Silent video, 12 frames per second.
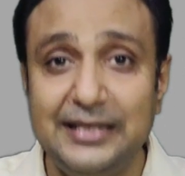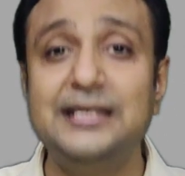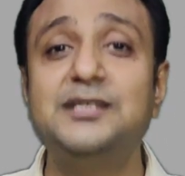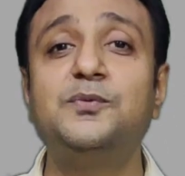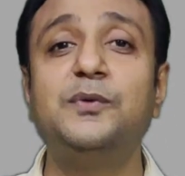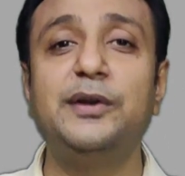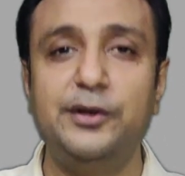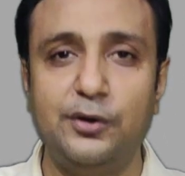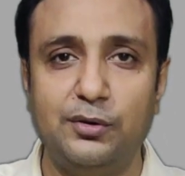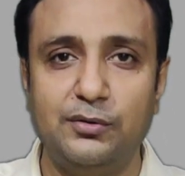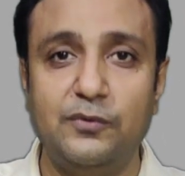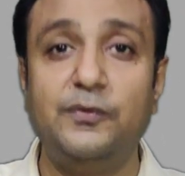this
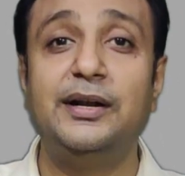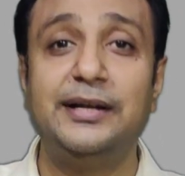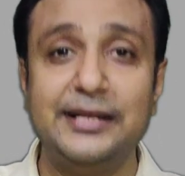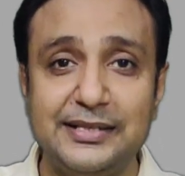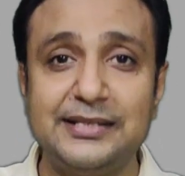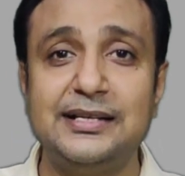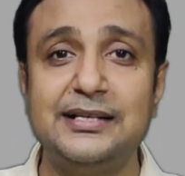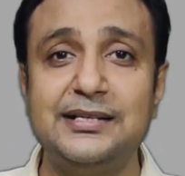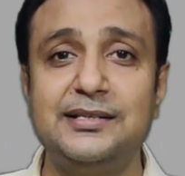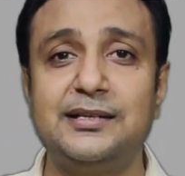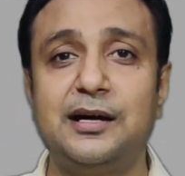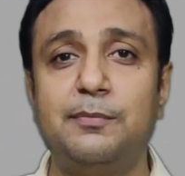video we'll
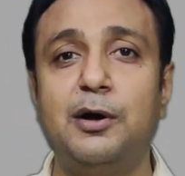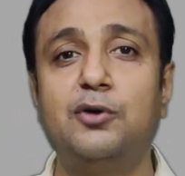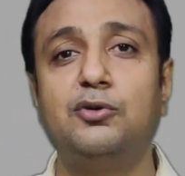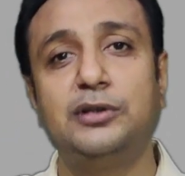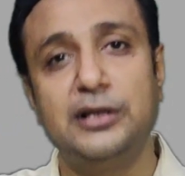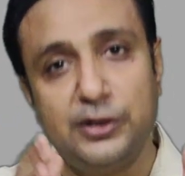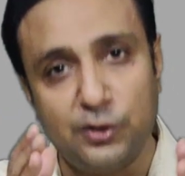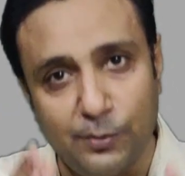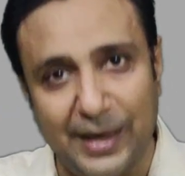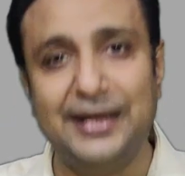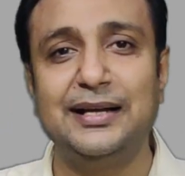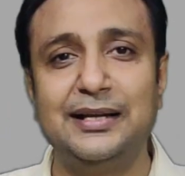discuss about the
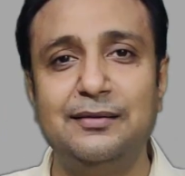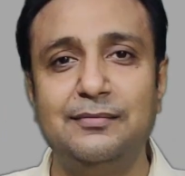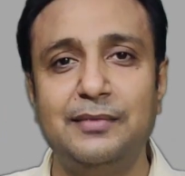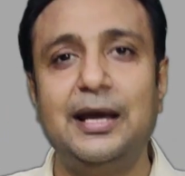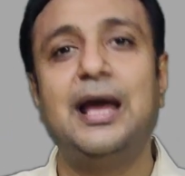numerical